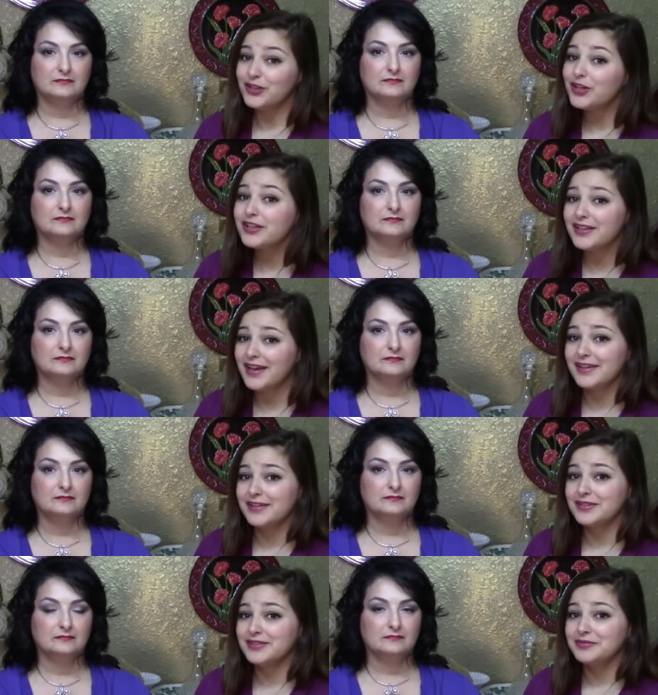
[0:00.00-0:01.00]
Speaker 1: look
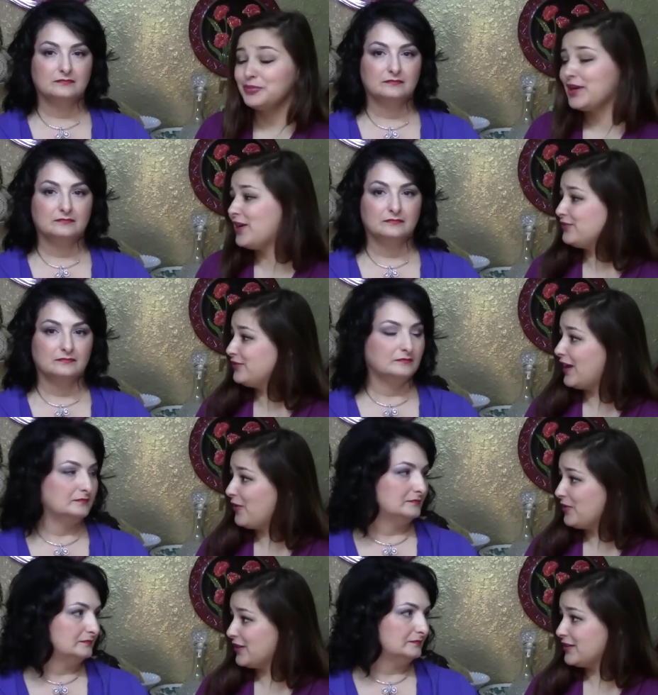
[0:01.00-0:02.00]
like brown
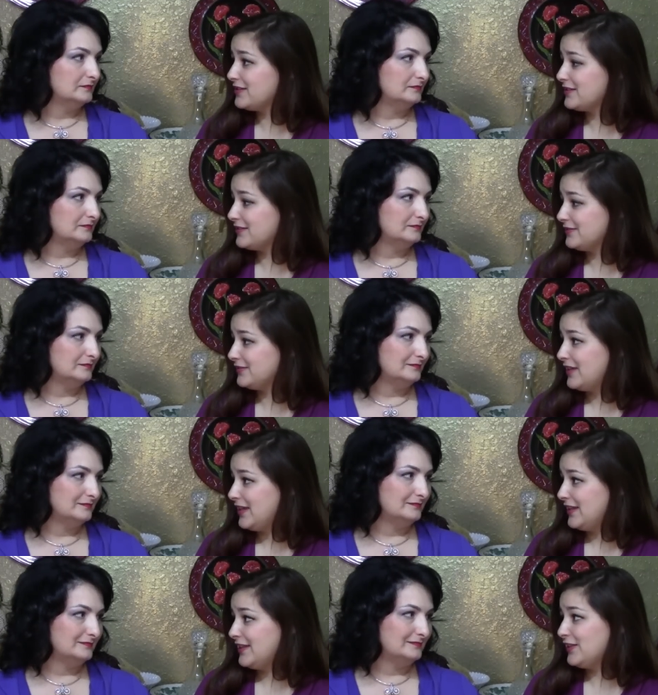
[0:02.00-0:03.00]
flowers.
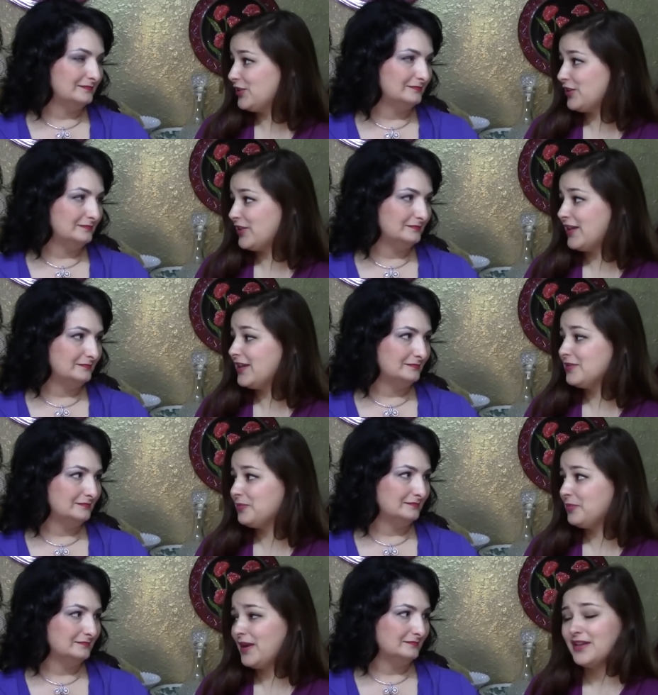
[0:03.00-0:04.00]
They look like
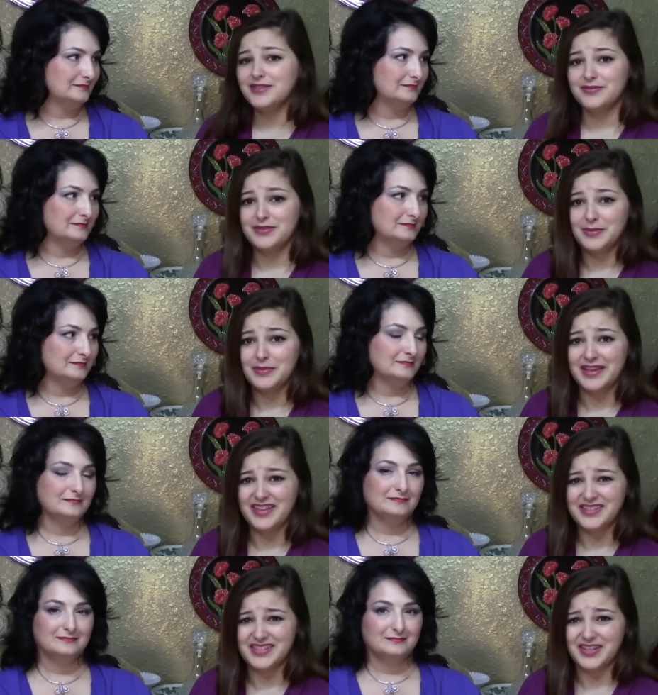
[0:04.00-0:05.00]
piles of something
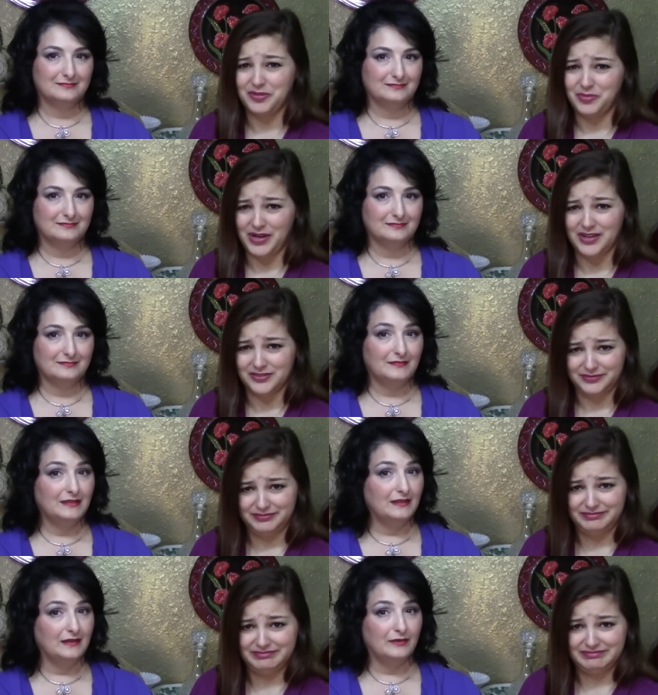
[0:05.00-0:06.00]
else that are
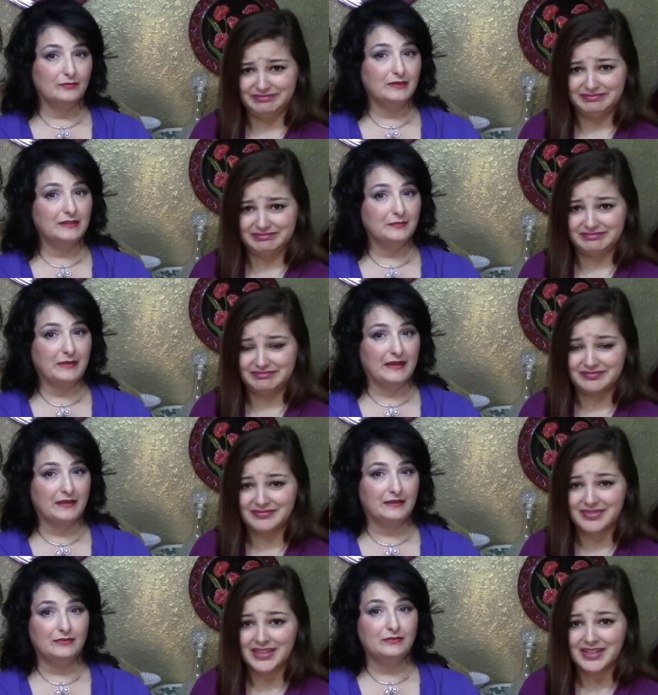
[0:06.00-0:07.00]
brown.
Speaker 2: Yeah, really
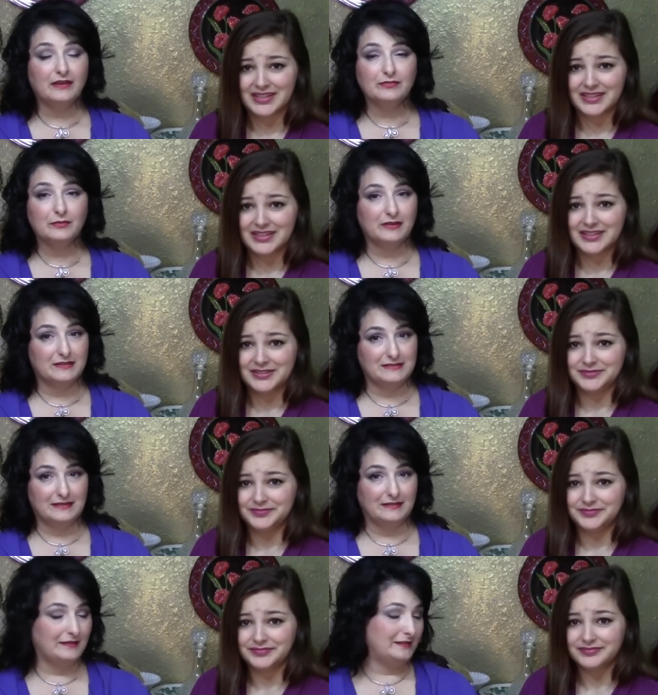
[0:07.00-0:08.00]
bad. You never want to
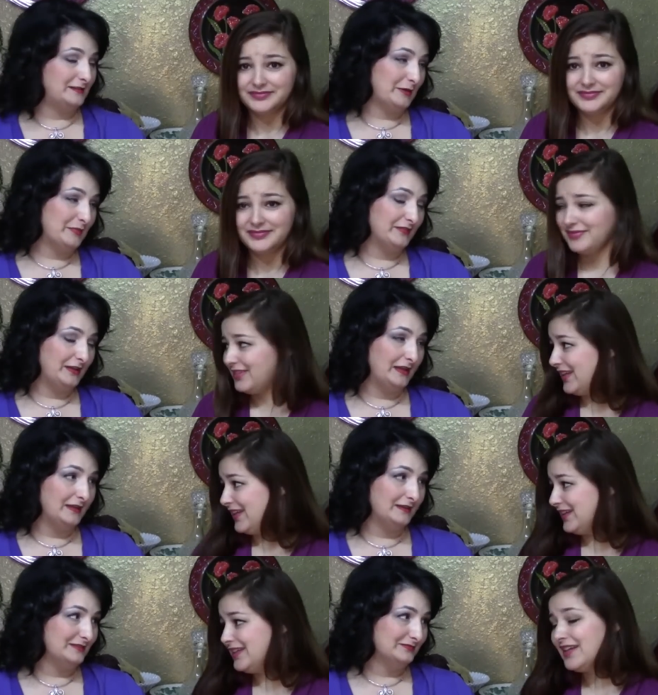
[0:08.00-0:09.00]
see that on the top of a
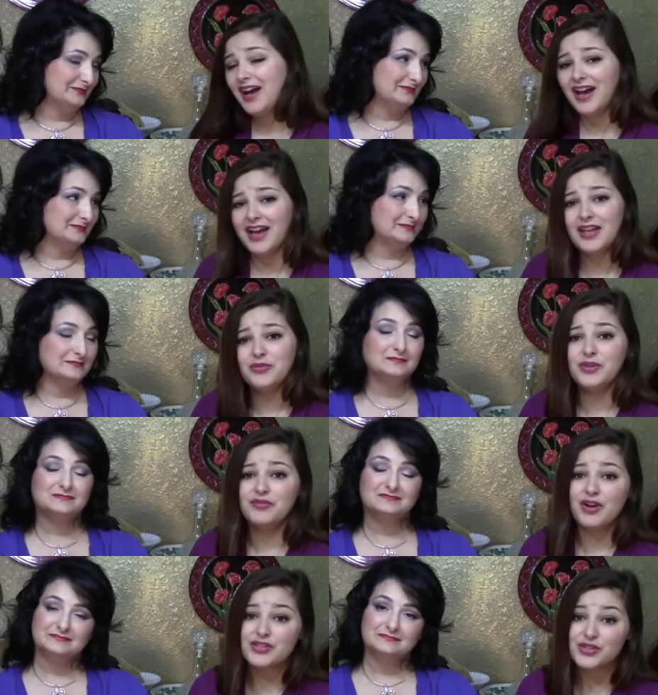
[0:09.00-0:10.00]
cake.
Speaker 1: Yeah, and
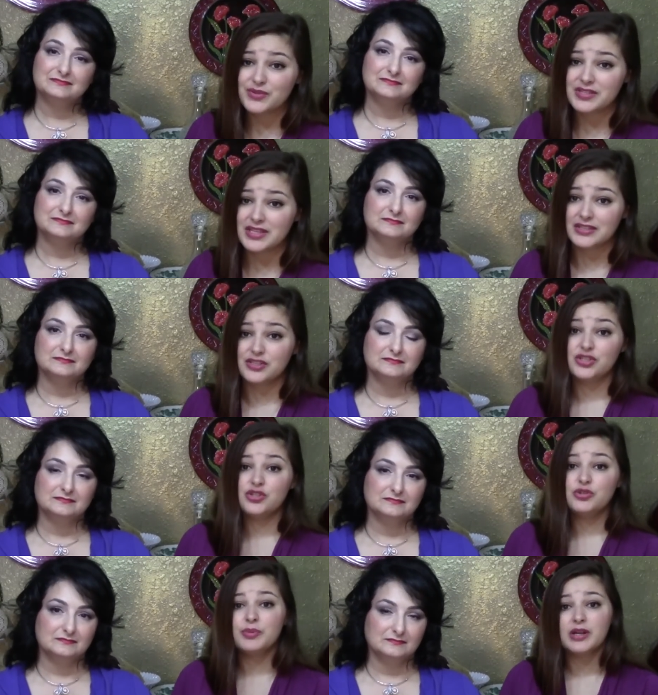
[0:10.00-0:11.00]
we've also seen
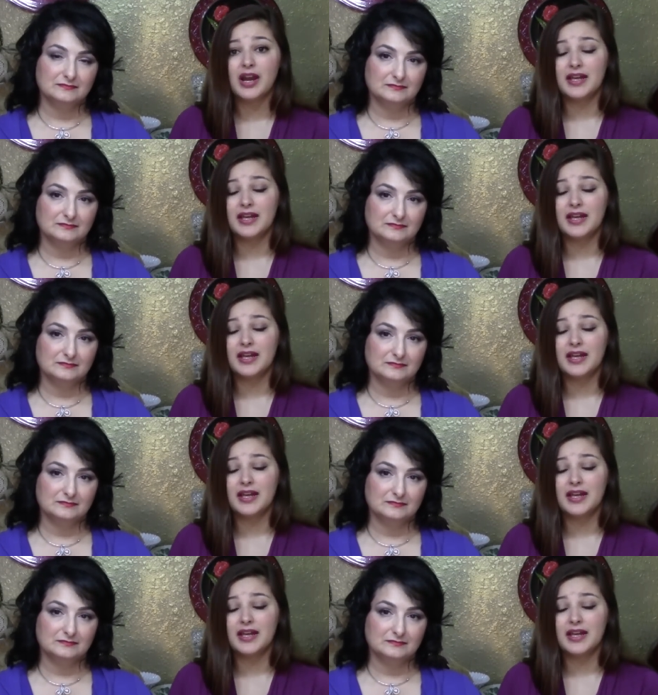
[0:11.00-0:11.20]
super